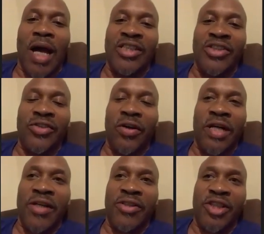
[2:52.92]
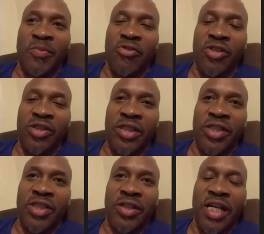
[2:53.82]
I started out in sports
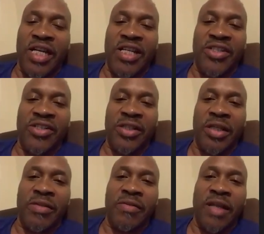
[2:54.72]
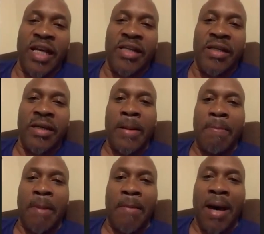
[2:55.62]
at a young age, and like
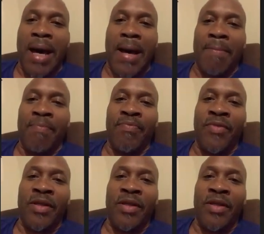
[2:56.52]
my mom,